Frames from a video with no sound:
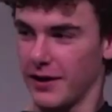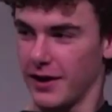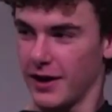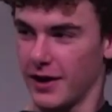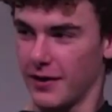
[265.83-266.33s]

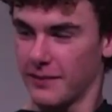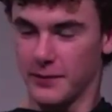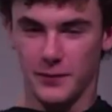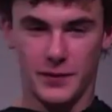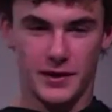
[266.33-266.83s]

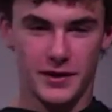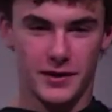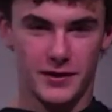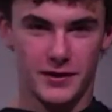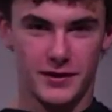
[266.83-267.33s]

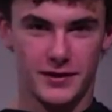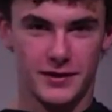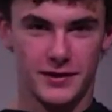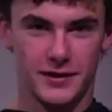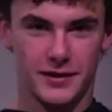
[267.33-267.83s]
Well,
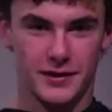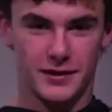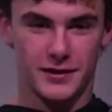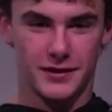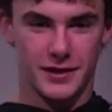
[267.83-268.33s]

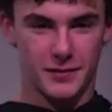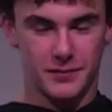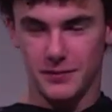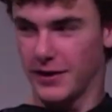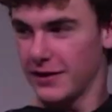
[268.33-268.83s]
they
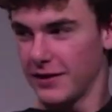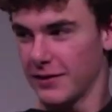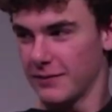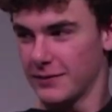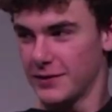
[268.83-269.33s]
ended
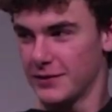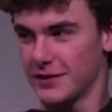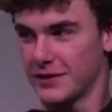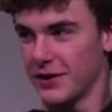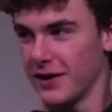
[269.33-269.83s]
up
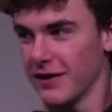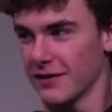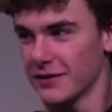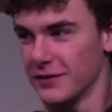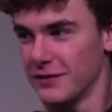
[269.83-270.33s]
choosing Trae
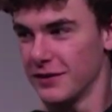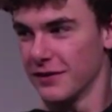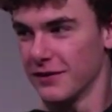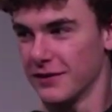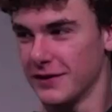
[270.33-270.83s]
Young to
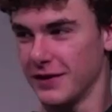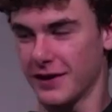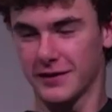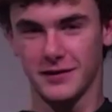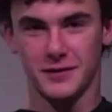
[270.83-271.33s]
fill
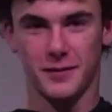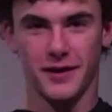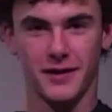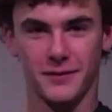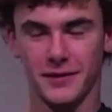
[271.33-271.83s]
Giannis'
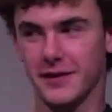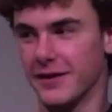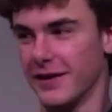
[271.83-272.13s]
spot when